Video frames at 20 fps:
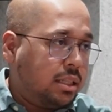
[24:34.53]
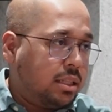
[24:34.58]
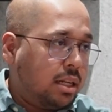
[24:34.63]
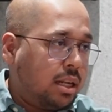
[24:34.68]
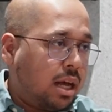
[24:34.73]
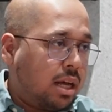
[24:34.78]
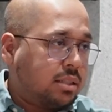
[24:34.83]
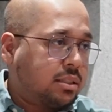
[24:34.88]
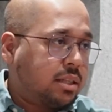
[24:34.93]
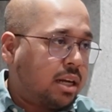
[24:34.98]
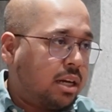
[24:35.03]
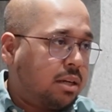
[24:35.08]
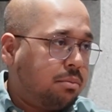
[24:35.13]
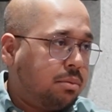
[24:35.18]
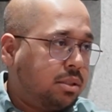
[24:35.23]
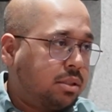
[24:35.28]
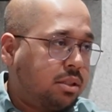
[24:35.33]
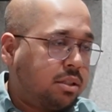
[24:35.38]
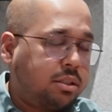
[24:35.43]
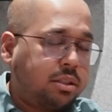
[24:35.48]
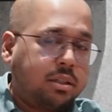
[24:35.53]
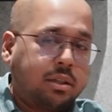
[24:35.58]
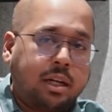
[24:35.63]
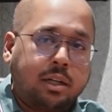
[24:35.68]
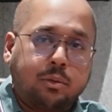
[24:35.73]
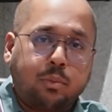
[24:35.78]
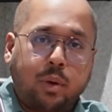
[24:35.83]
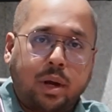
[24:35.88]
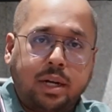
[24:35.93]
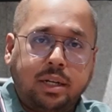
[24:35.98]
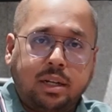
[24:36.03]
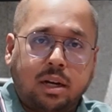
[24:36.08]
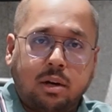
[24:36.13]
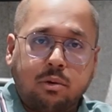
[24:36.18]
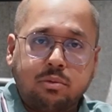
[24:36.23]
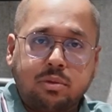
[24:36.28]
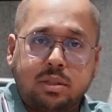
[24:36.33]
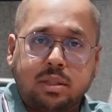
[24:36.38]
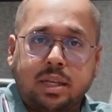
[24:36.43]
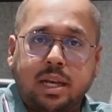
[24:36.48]
In the last administration at White
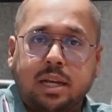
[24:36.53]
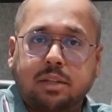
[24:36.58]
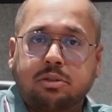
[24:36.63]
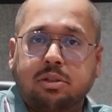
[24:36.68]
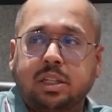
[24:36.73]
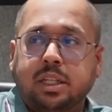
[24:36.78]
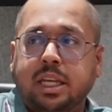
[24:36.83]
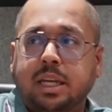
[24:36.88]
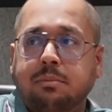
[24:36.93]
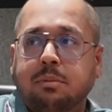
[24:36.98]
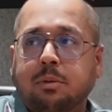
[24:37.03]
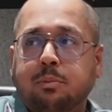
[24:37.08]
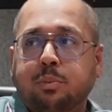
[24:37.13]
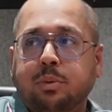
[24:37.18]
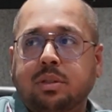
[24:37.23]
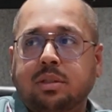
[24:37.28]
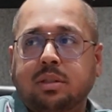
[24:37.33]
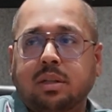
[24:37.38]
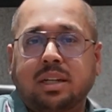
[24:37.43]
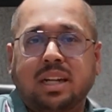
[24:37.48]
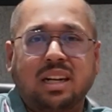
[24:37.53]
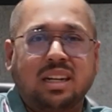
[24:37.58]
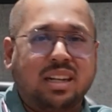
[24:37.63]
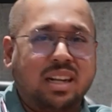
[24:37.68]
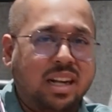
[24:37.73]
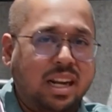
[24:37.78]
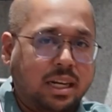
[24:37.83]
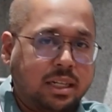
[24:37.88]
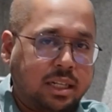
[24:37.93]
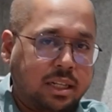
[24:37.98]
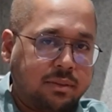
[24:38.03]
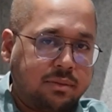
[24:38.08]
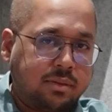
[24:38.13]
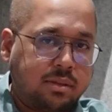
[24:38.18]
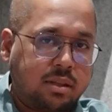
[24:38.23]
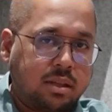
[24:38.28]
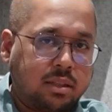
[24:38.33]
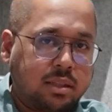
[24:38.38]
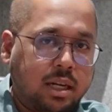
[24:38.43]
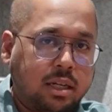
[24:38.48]
House, they actually came up with certain
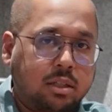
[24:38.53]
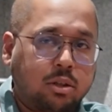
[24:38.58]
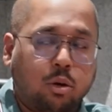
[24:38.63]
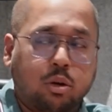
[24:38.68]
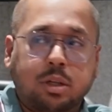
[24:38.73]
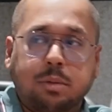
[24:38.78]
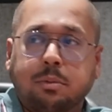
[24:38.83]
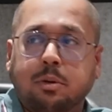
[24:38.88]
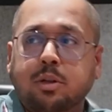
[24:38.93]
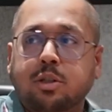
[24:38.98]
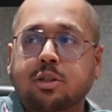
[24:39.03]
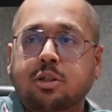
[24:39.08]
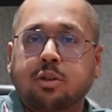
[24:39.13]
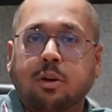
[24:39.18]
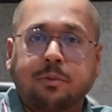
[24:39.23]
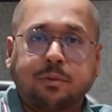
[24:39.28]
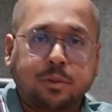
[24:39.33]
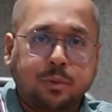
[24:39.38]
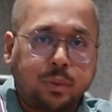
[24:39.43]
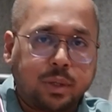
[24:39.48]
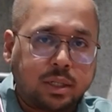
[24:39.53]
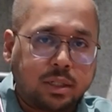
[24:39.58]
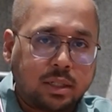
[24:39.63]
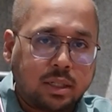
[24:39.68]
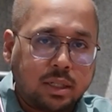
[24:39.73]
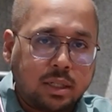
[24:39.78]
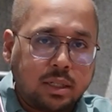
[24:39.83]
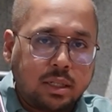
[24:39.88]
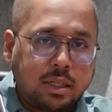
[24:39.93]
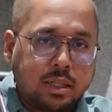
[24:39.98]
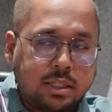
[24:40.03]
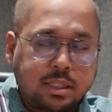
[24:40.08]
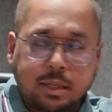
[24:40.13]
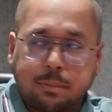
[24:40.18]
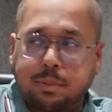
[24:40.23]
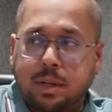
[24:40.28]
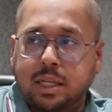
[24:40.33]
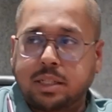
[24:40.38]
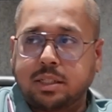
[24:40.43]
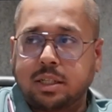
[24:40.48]
directives that talked about software
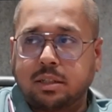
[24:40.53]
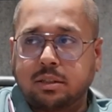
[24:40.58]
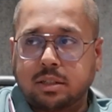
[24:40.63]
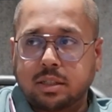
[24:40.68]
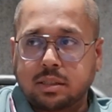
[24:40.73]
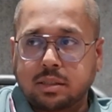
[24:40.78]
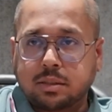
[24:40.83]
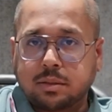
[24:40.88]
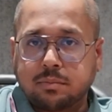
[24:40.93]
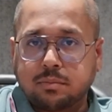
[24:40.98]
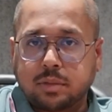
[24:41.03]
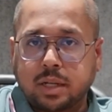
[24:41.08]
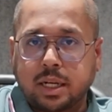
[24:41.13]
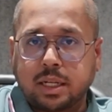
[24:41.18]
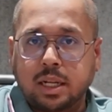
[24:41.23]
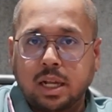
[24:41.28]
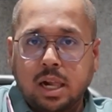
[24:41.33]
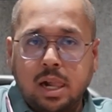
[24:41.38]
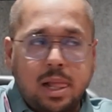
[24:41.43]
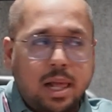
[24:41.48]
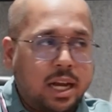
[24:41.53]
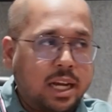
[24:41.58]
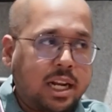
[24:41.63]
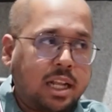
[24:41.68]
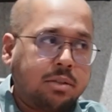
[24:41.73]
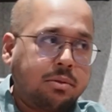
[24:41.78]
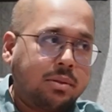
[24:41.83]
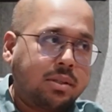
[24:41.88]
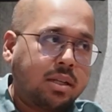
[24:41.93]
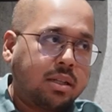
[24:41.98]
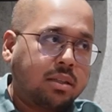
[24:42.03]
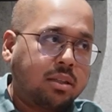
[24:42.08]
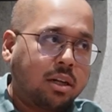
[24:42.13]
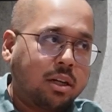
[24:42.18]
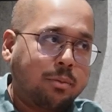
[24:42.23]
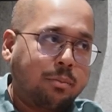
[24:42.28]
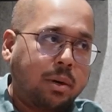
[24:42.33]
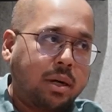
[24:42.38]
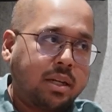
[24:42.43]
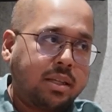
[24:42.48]
supply chain risk, right? Again, as you said,
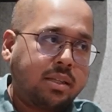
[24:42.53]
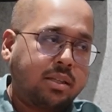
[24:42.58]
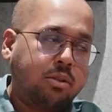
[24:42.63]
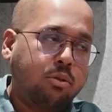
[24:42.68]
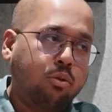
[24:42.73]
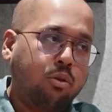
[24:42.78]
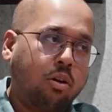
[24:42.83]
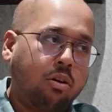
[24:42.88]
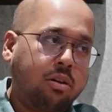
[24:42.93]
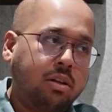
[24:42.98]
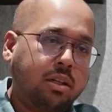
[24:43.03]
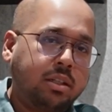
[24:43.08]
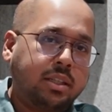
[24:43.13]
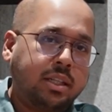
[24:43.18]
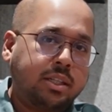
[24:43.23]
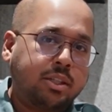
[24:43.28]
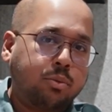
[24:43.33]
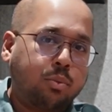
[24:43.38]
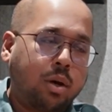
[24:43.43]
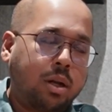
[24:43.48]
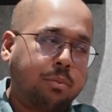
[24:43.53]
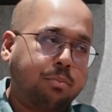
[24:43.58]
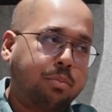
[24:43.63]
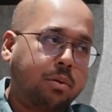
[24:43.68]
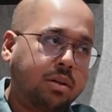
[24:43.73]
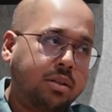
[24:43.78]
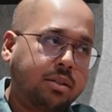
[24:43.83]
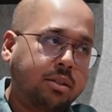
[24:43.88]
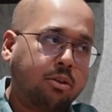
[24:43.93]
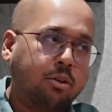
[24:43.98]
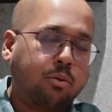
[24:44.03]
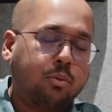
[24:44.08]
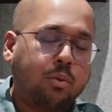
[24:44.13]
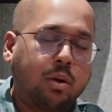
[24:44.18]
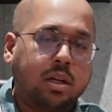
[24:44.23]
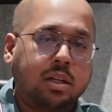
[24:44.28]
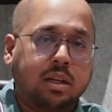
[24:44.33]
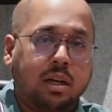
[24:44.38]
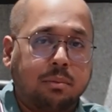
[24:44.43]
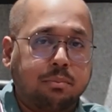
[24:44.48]
third party is no longer this one person or
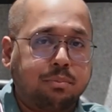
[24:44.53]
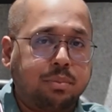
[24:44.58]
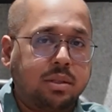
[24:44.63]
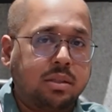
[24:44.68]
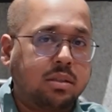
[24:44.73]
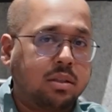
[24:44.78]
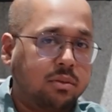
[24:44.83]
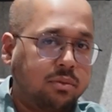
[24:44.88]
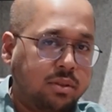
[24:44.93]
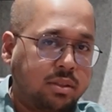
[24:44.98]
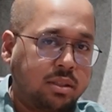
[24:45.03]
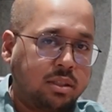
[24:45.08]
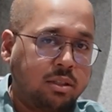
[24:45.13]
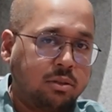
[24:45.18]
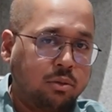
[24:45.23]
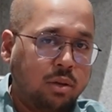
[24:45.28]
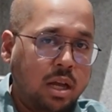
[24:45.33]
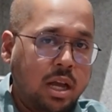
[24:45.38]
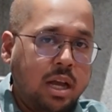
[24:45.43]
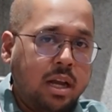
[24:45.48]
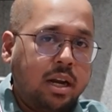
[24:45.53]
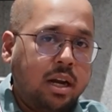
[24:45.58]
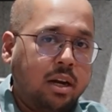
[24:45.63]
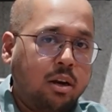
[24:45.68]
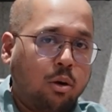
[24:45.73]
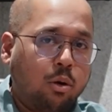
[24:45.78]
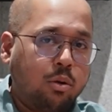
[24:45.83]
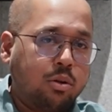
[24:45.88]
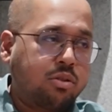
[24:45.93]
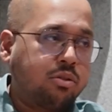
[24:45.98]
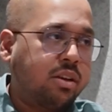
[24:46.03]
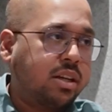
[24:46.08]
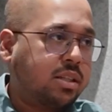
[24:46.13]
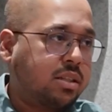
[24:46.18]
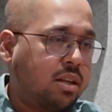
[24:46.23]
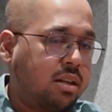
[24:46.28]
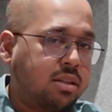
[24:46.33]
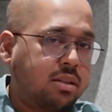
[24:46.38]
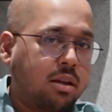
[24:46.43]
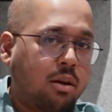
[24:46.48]
one company servicing you. It also
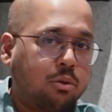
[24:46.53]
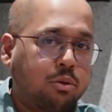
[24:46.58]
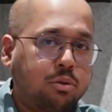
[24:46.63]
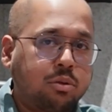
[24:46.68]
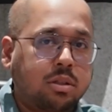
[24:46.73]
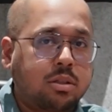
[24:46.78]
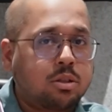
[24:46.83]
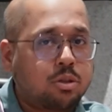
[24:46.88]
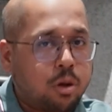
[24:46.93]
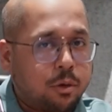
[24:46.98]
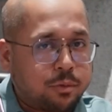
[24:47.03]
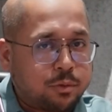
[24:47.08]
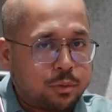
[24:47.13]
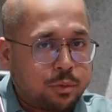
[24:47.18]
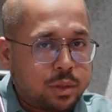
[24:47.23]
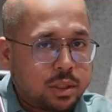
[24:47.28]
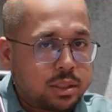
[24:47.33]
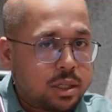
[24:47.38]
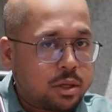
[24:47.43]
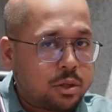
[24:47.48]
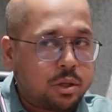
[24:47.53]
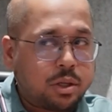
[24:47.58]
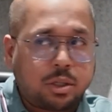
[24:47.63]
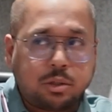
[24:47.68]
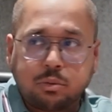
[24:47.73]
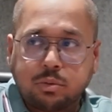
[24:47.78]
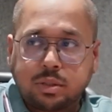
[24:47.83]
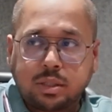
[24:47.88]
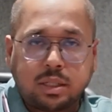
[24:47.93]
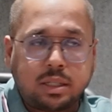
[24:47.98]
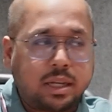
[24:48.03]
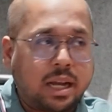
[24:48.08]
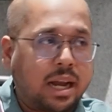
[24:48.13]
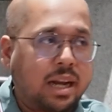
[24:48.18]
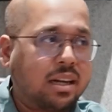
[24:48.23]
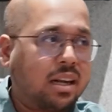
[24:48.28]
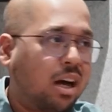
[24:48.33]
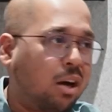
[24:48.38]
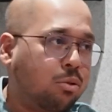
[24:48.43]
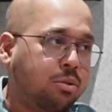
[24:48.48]
extends now to the software that you're using
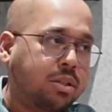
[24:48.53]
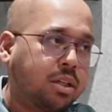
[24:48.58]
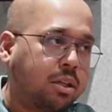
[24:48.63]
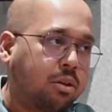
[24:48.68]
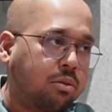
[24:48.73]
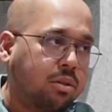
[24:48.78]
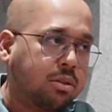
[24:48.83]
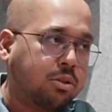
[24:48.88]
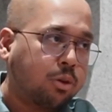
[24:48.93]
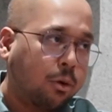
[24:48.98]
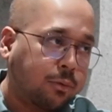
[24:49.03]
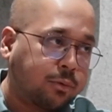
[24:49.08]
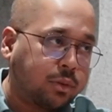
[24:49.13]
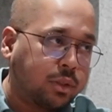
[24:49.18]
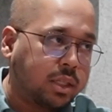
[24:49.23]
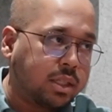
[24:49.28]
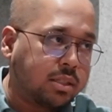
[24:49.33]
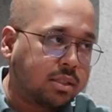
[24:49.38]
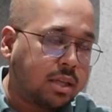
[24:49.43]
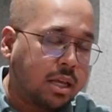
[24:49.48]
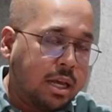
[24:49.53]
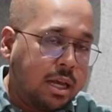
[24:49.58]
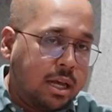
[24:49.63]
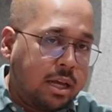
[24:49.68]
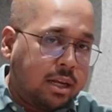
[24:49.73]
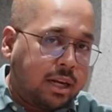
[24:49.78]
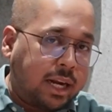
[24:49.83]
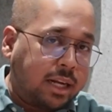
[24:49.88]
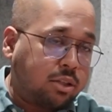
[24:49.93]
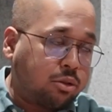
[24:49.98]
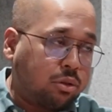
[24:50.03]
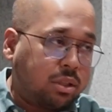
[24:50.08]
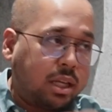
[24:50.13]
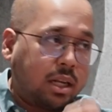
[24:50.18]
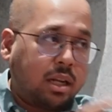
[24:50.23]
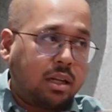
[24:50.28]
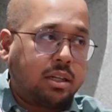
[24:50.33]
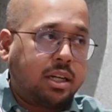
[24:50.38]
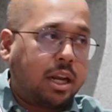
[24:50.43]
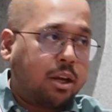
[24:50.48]
and how secure the software is, right? So
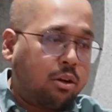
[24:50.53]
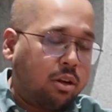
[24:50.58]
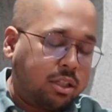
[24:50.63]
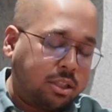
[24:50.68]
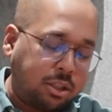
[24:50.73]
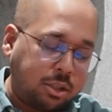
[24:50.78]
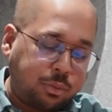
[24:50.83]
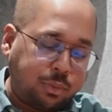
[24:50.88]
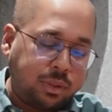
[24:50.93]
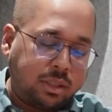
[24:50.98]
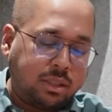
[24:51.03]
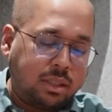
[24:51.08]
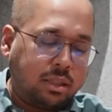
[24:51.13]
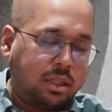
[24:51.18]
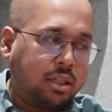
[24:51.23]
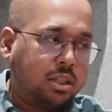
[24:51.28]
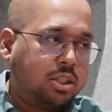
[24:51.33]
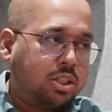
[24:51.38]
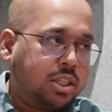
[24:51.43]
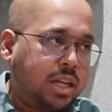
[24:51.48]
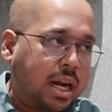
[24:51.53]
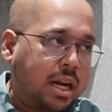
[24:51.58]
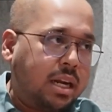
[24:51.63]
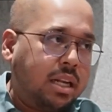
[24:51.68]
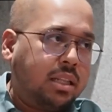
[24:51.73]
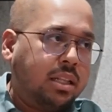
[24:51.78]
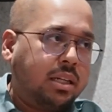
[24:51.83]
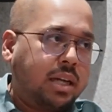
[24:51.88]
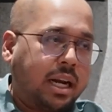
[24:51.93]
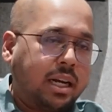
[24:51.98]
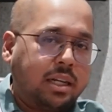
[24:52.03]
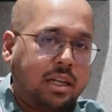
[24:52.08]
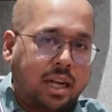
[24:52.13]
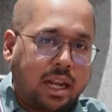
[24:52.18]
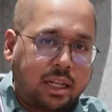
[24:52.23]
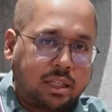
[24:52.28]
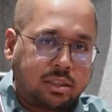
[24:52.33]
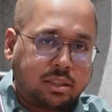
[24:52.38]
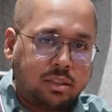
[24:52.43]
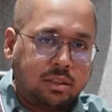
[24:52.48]
there are regulations. We see the trend in the right
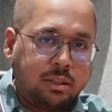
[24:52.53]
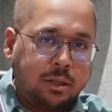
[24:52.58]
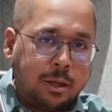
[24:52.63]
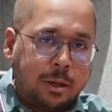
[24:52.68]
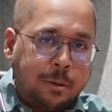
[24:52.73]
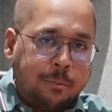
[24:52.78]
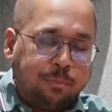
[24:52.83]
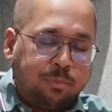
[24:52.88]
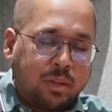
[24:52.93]
direction.